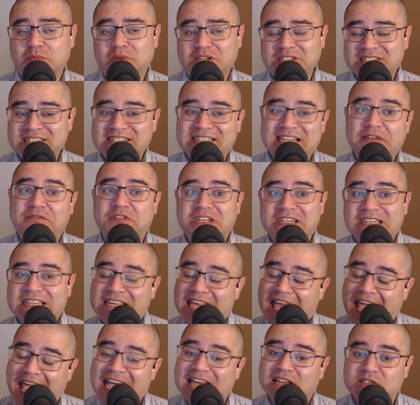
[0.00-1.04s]

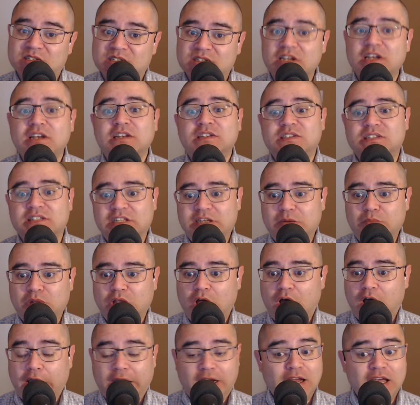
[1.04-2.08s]
70S
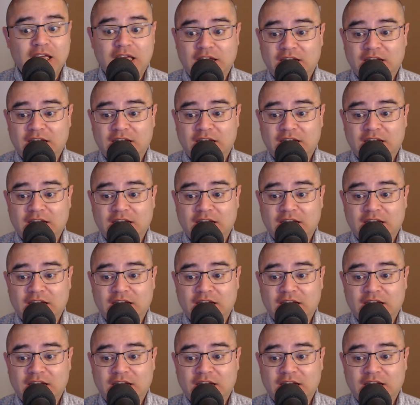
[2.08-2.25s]
slimline,